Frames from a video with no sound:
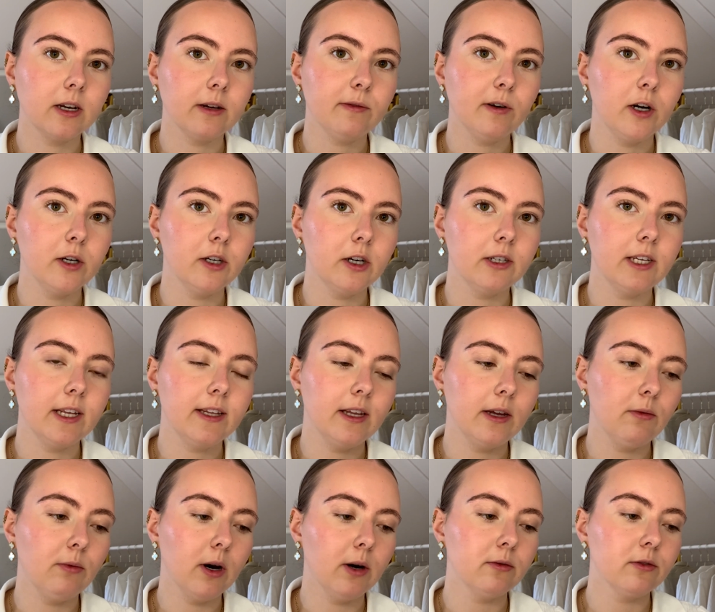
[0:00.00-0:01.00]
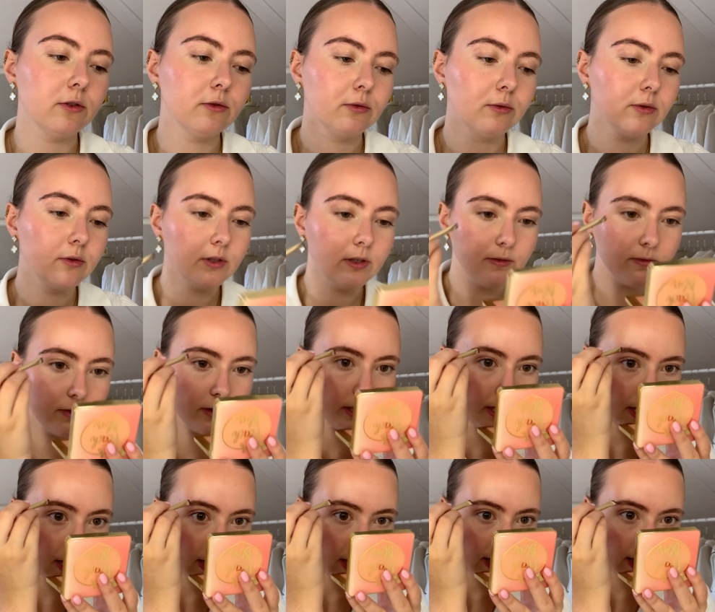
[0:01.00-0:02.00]
found out that they weren't cruelty free,
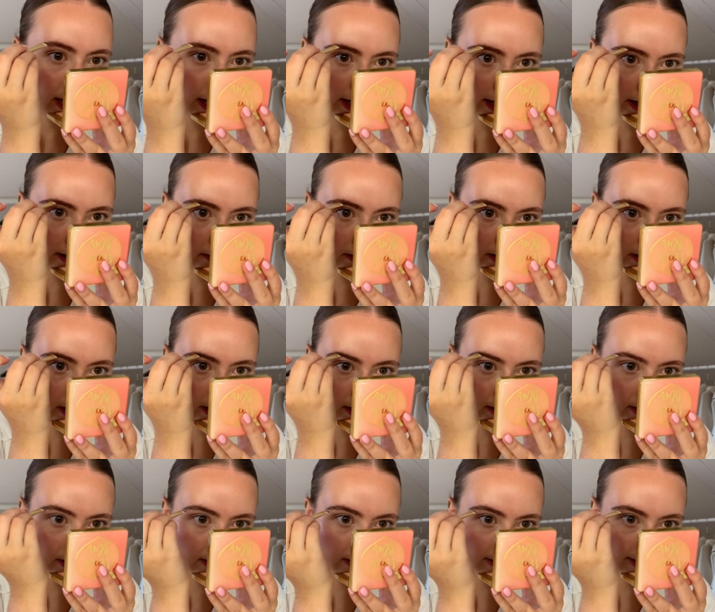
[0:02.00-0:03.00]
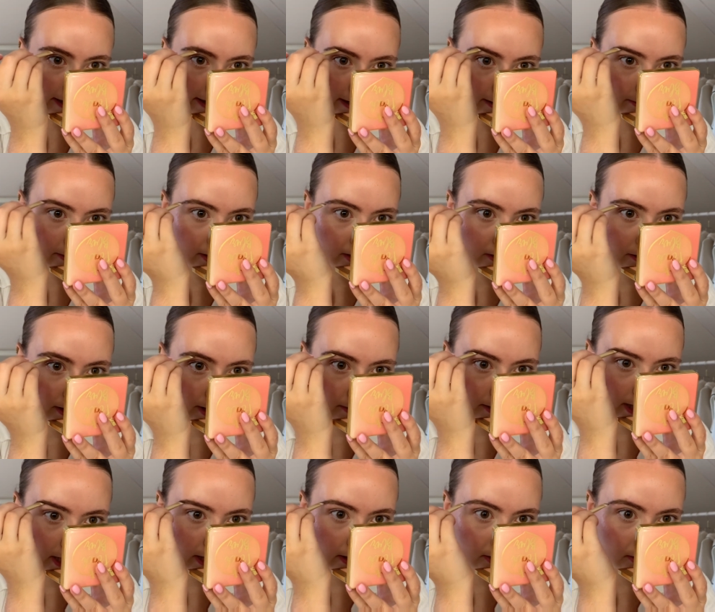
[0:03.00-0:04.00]
and I was like, nah, I'm not okay with
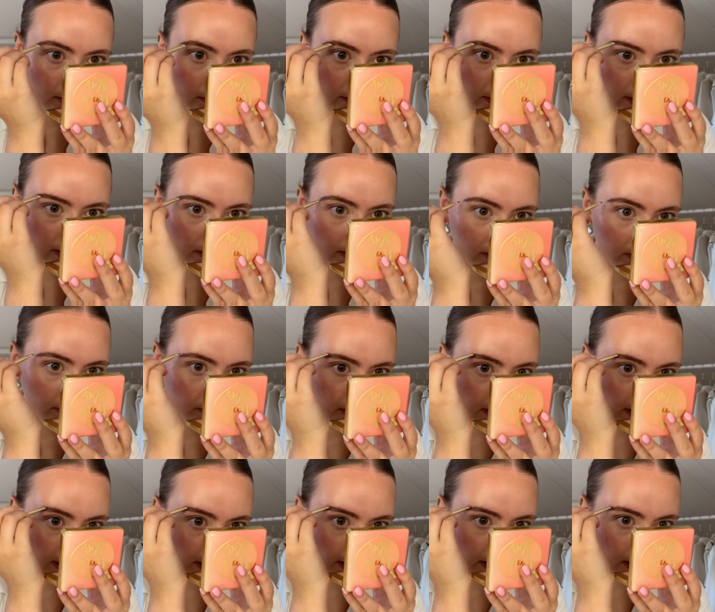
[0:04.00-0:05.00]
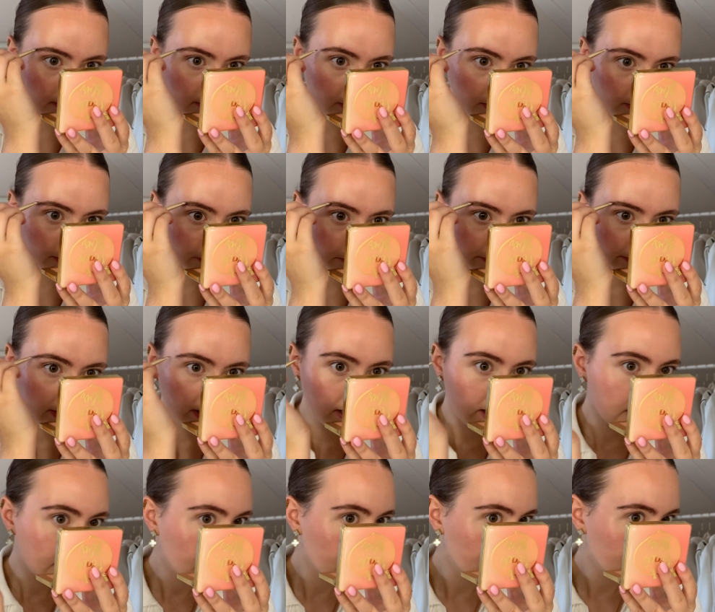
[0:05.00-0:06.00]
that, so we're not using that anymore.
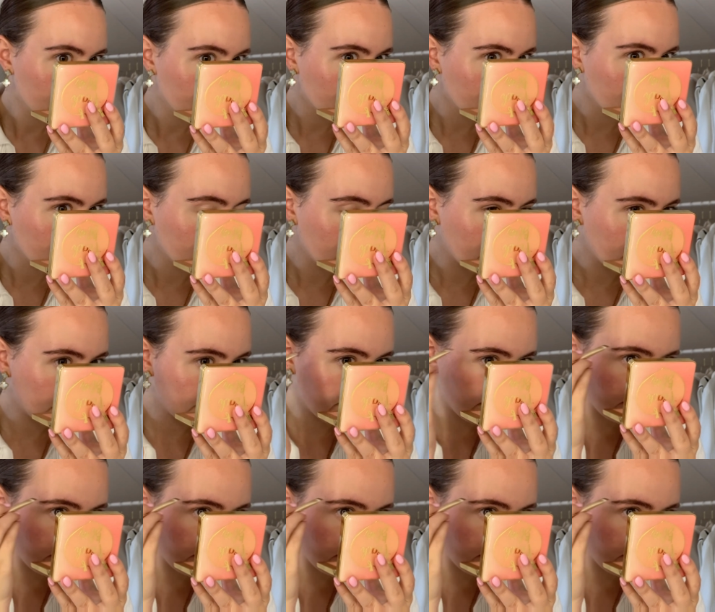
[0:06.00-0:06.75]
So I